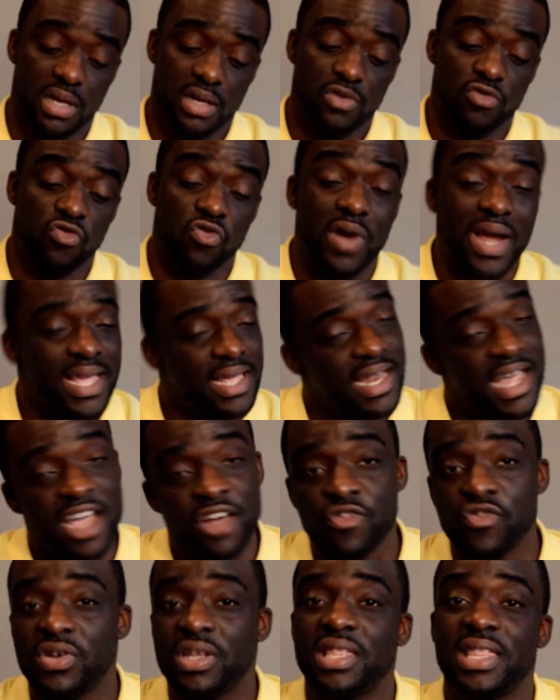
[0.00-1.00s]
Write
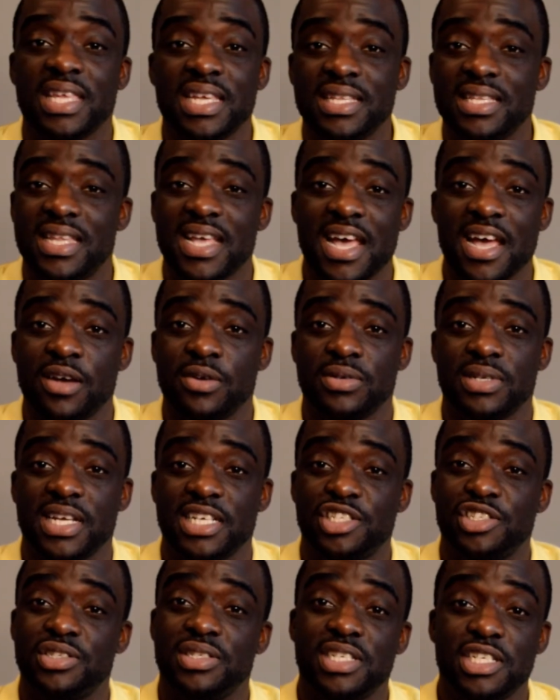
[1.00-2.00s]
everything down
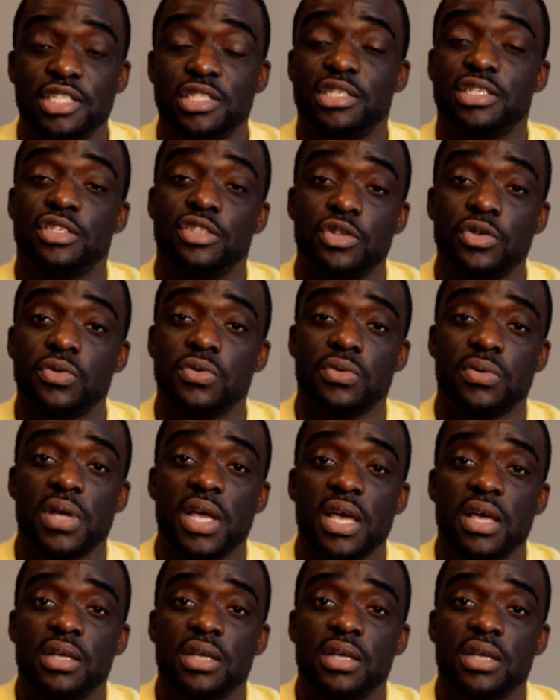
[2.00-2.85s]
that you need to do